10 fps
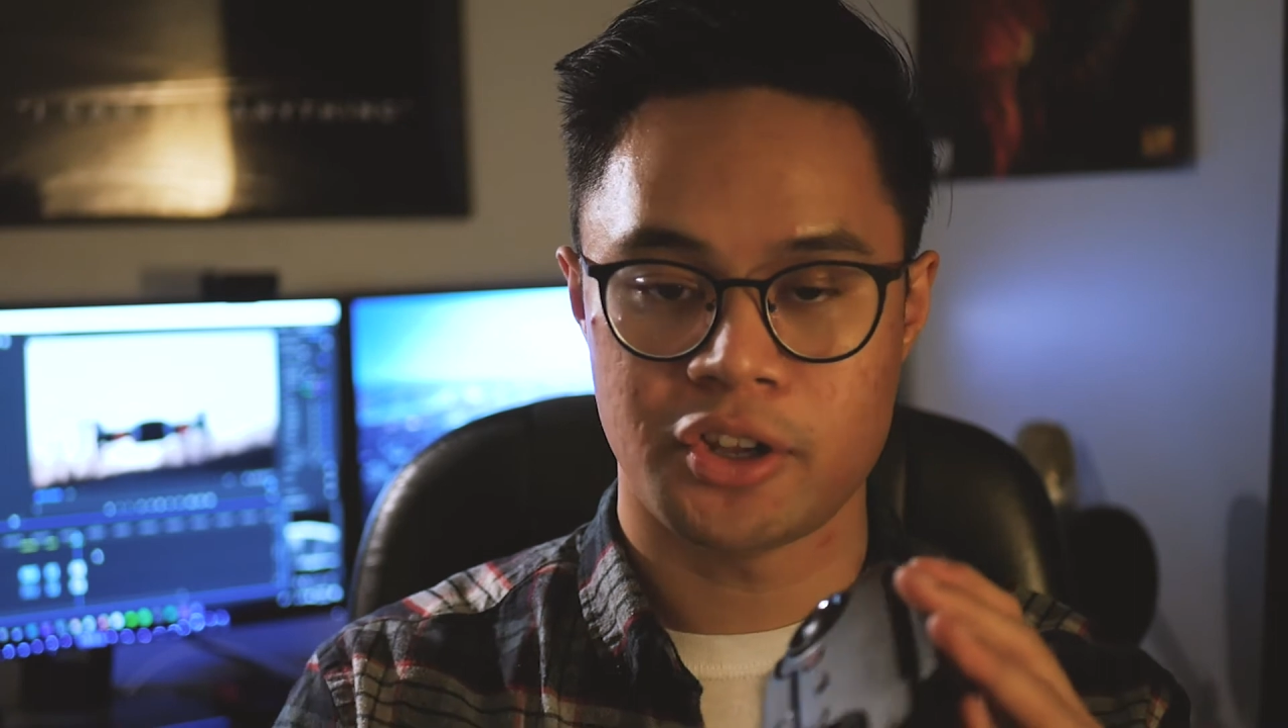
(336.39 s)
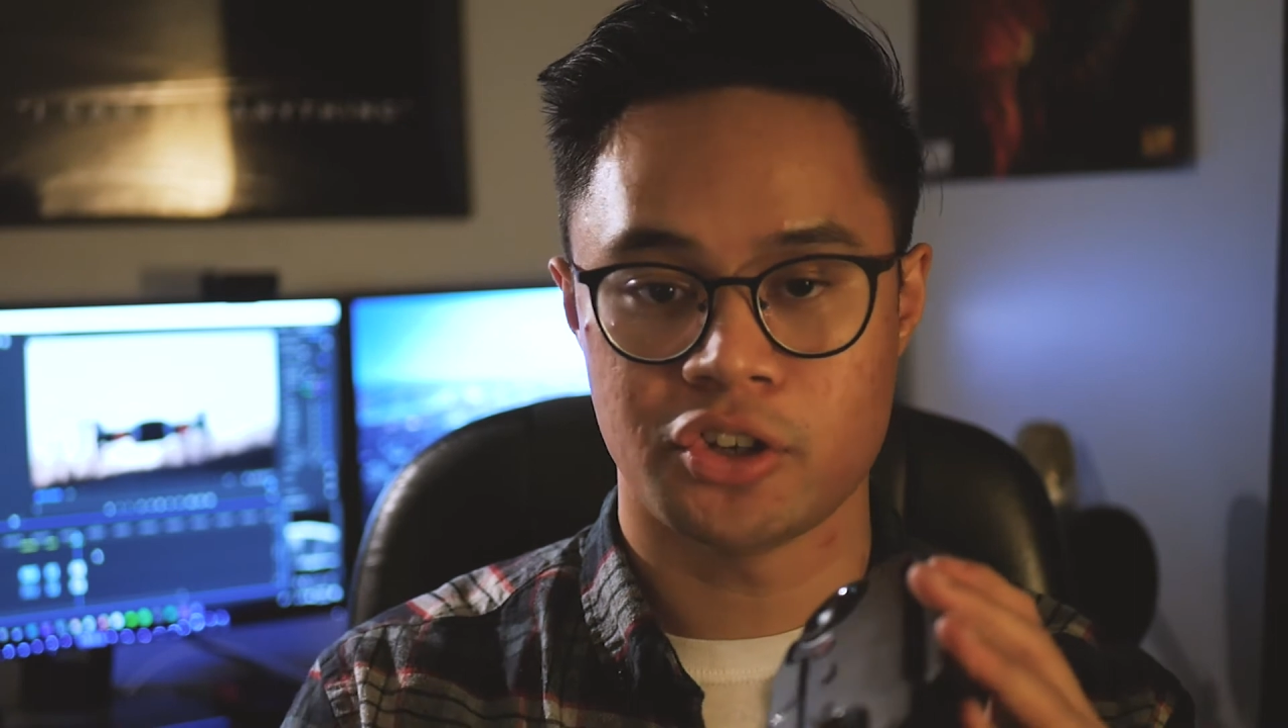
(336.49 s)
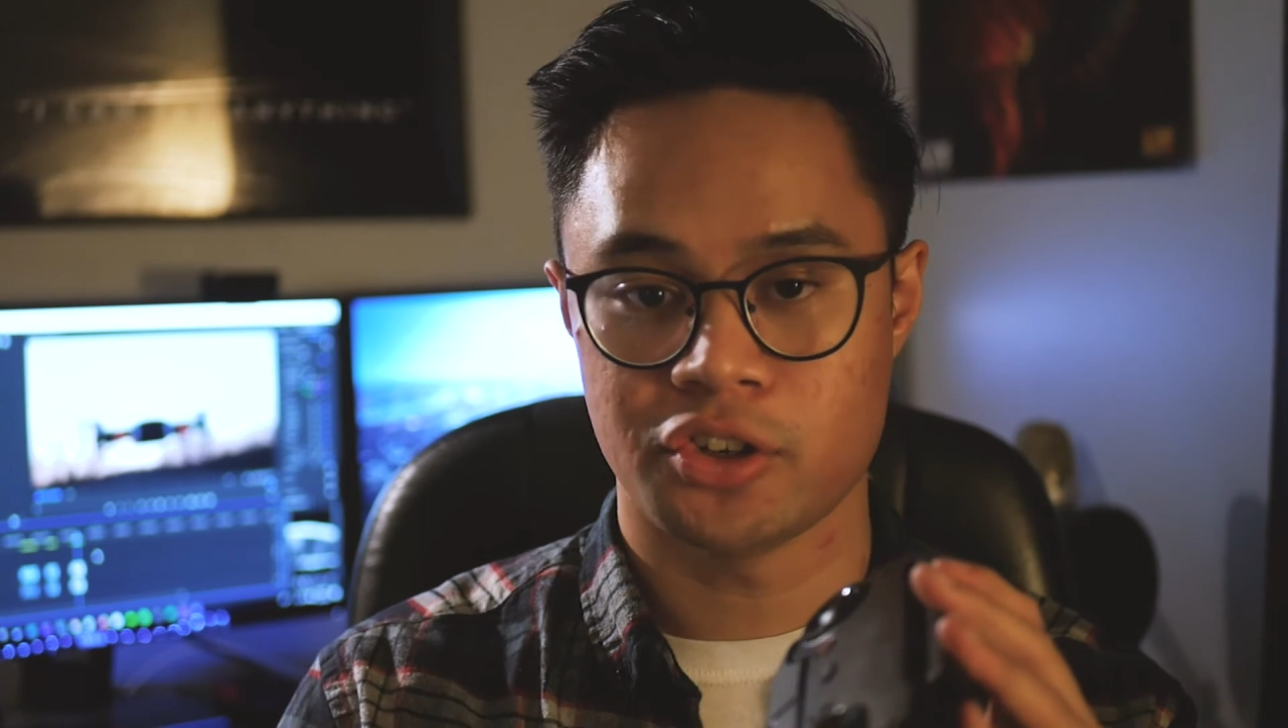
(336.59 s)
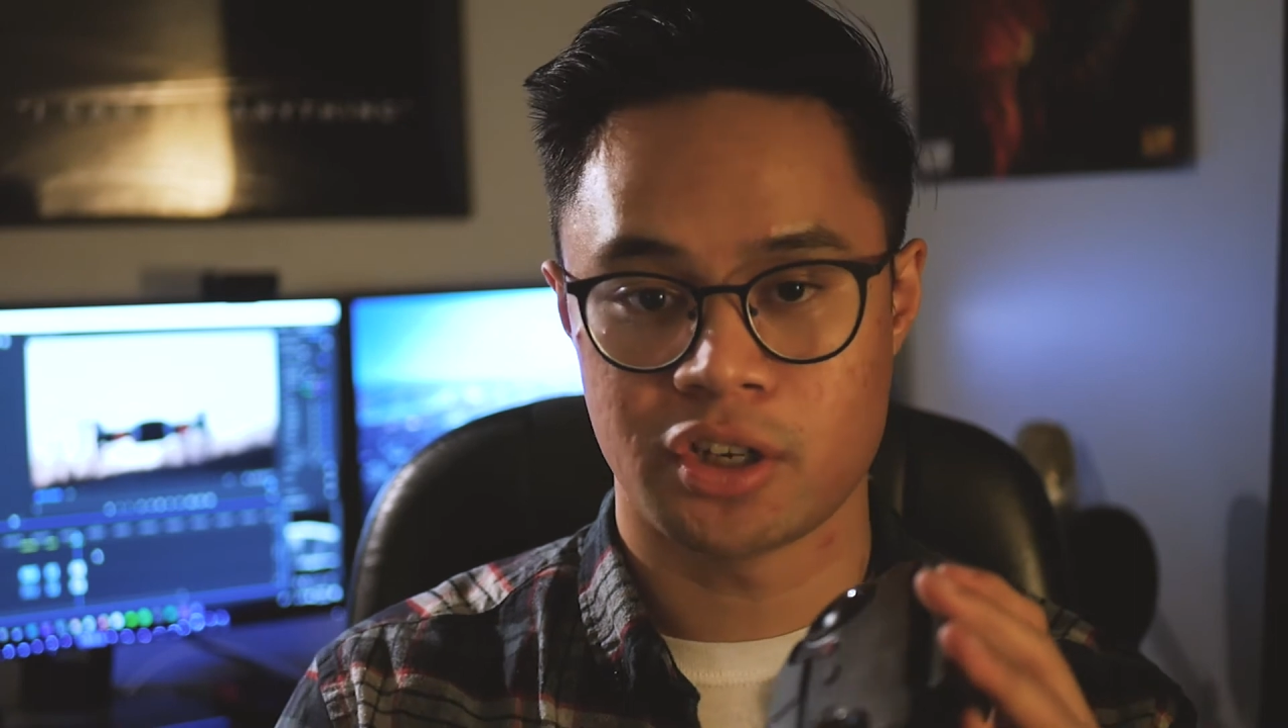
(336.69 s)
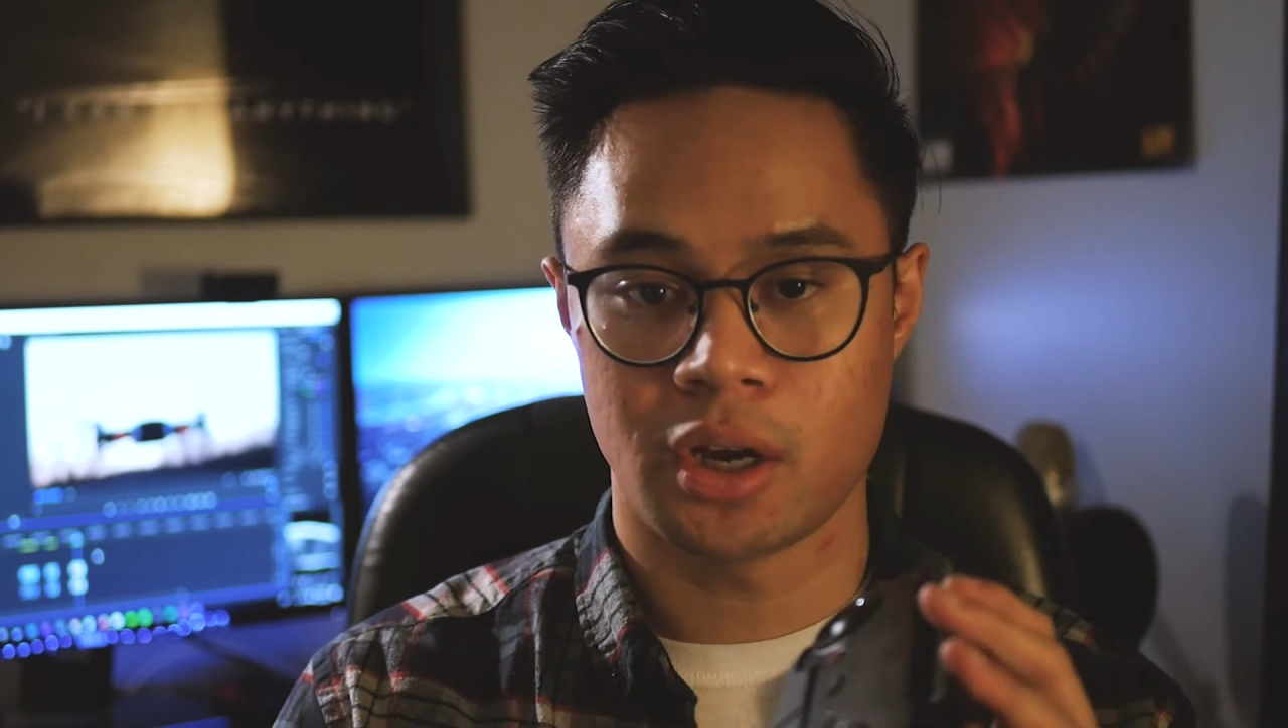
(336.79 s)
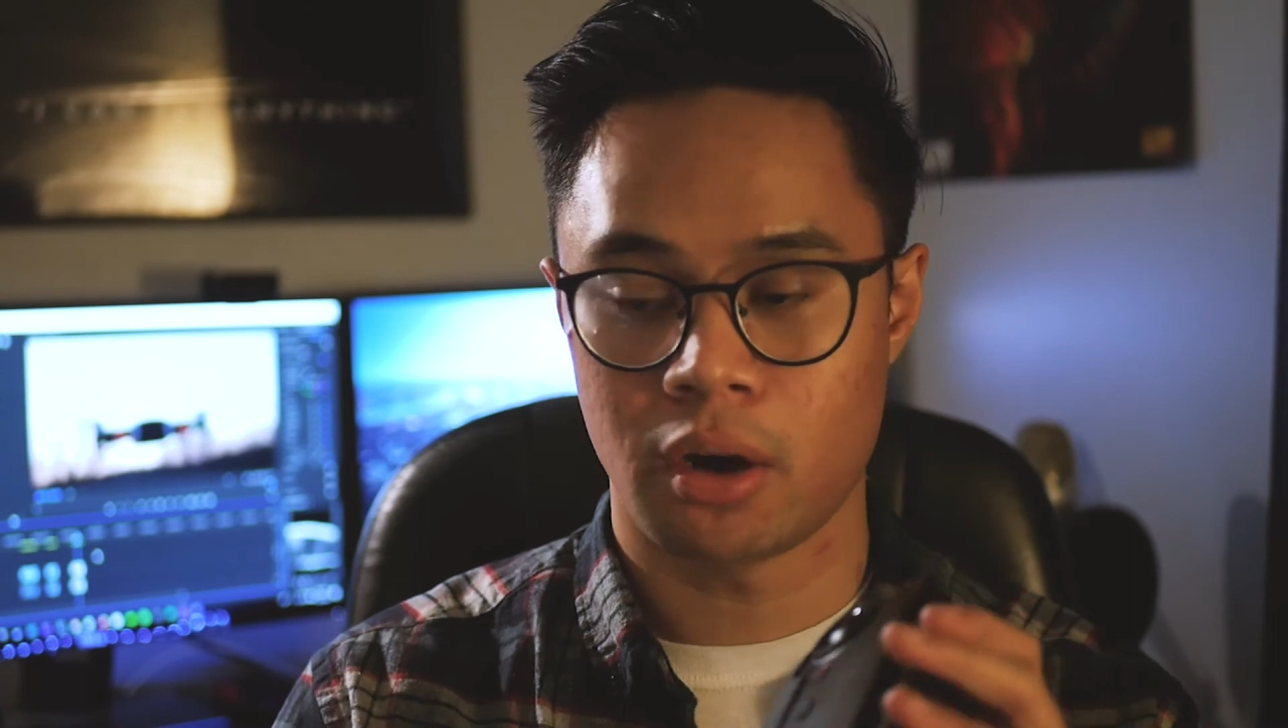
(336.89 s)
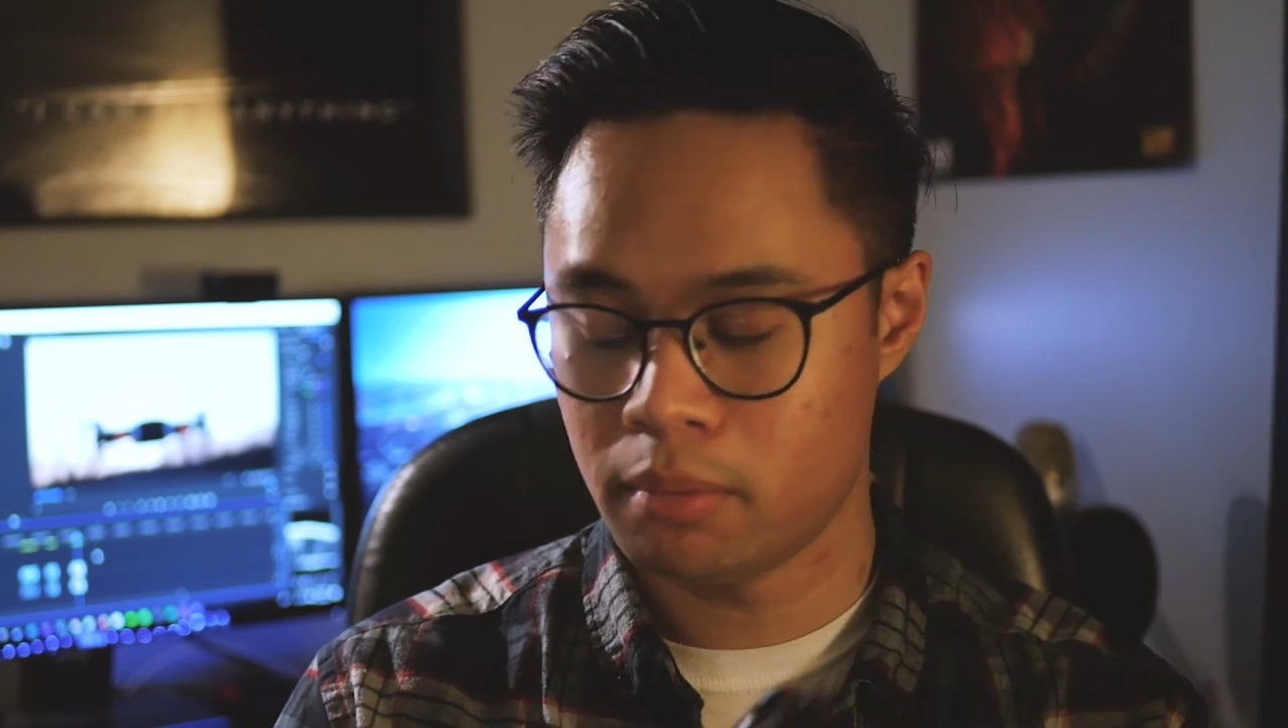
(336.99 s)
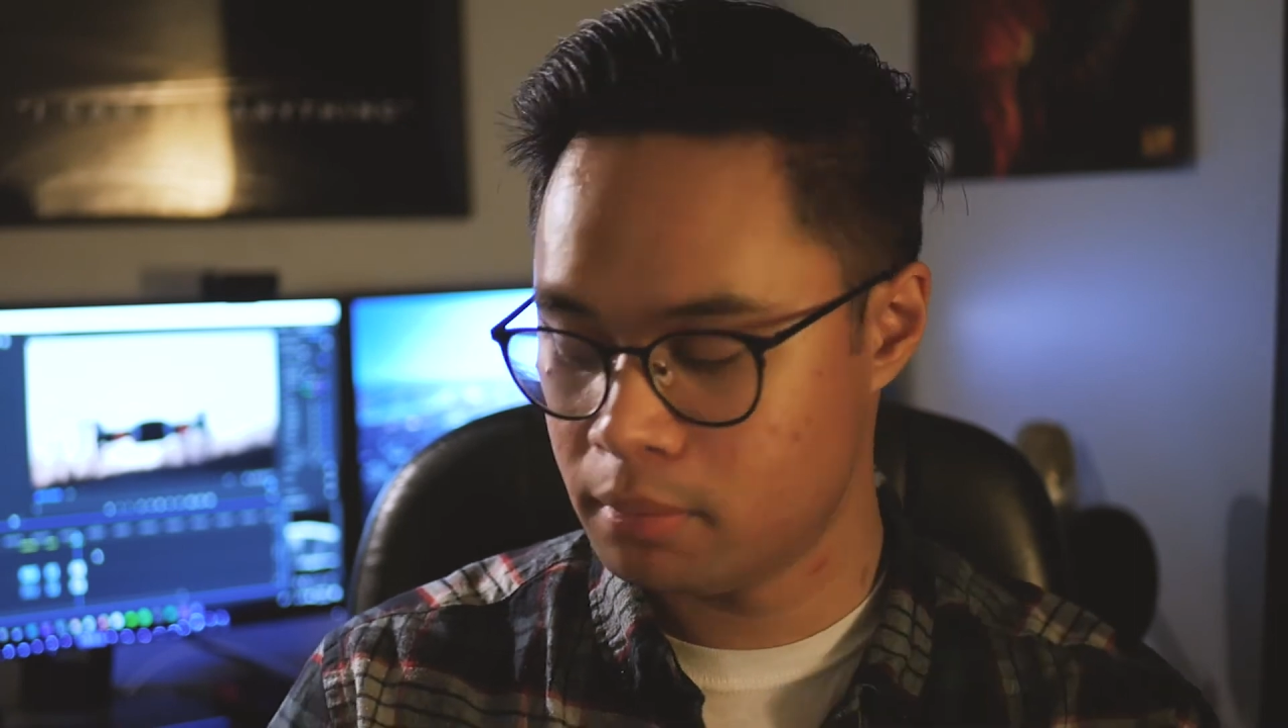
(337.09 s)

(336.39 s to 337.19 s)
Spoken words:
and you're good to go.